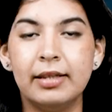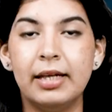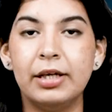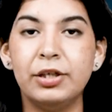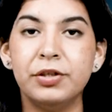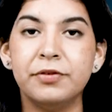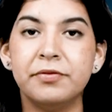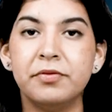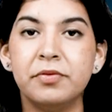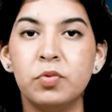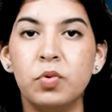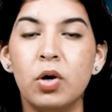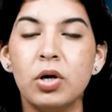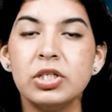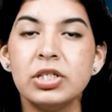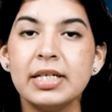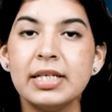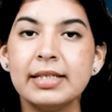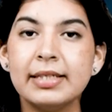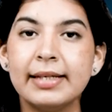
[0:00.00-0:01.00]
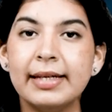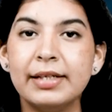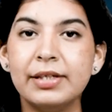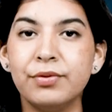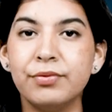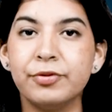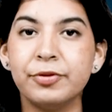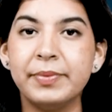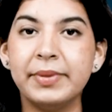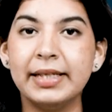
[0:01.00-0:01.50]
Thank you for watching. Stay
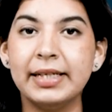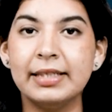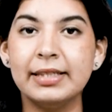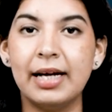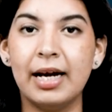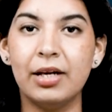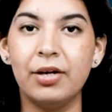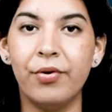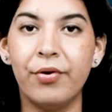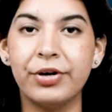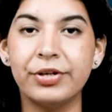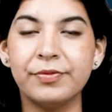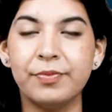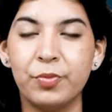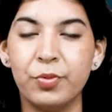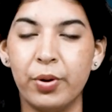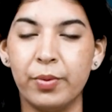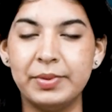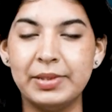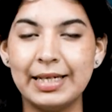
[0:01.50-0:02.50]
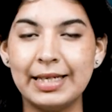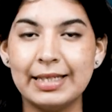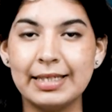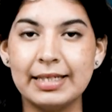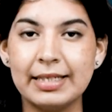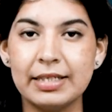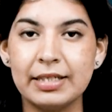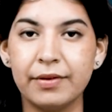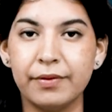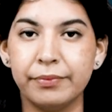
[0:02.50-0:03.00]
tuned to Medical Dialogues for more
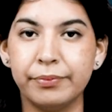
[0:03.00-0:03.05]
updates.